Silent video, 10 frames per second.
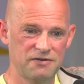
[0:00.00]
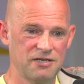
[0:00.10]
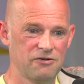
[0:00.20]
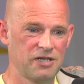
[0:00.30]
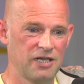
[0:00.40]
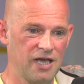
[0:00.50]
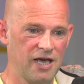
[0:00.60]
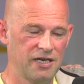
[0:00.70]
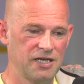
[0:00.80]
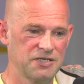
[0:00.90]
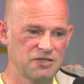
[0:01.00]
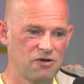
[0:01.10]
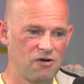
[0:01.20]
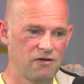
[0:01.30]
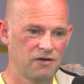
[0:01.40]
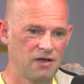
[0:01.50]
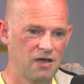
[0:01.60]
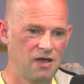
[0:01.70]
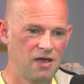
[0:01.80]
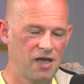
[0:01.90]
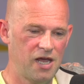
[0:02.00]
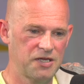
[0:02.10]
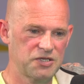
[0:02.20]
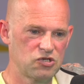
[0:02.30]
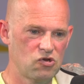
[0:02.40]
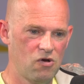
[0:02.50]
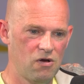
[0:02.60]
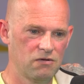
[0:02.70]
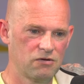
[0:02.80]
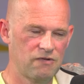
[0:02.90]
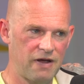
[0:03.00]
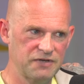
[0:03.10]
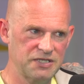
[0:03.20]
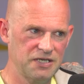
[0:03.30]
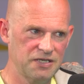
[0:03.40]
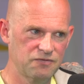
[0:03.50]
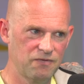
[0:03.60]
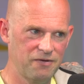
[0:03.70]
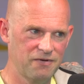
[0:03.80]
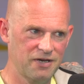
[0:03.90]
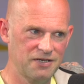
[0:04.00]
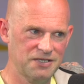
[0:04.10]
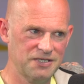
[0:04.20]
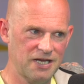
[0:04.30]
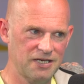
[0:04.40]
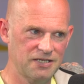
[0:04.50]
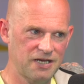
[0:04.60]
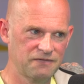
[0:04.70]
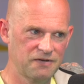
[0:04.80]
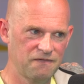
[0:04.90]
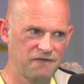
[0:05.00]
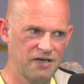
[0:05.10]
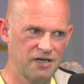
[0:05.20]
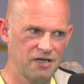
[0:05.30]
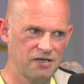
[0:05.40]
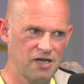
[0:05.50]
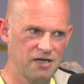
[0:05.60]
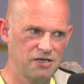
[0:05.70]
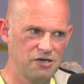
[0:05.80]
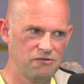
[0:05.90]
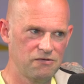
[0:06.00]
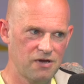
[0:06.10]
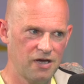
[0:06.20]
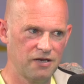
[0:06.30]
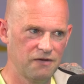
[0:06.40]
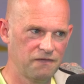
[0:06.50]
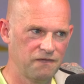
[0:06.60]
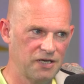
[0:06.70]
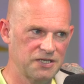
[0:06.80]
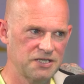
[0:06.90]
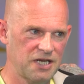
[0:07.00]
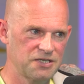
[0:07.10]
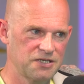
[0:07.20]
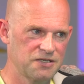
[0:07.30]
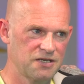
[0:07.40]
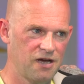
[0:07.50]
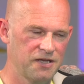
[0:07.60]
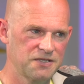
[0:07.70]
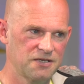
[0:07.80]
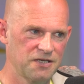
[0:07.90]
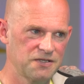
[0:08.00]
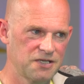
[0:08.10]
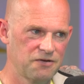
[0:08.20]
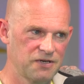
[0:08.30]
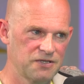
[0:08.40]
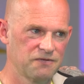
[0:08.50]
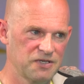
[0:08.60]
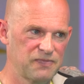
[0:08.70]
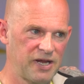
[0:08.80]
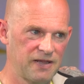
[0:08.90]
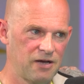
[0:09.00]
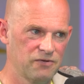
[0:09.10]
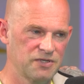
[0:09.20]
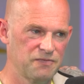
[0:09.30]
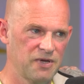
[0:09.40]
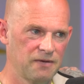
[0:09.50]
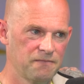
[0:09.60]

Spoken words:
is looking at, it's not gravity as we would understand it. You'd have to invent a new kind of extension to Einstein's theory to explain that one to me.